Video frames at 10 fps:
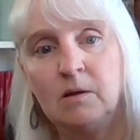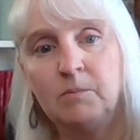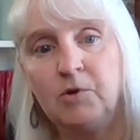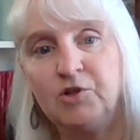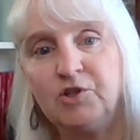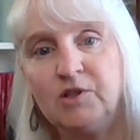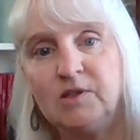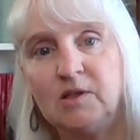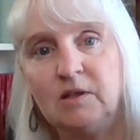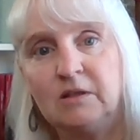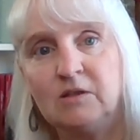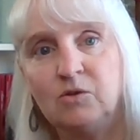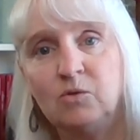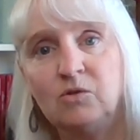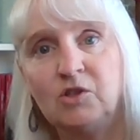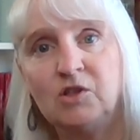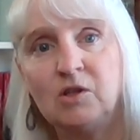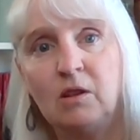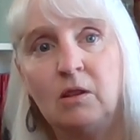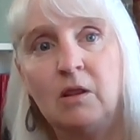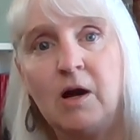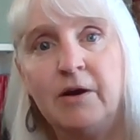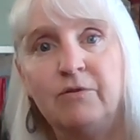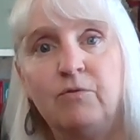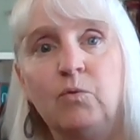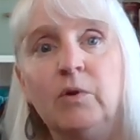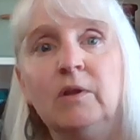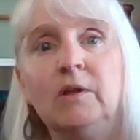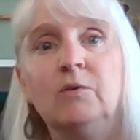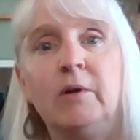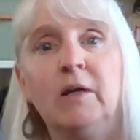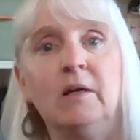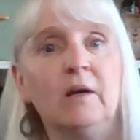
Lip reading: purchased it. So just a lot of really great,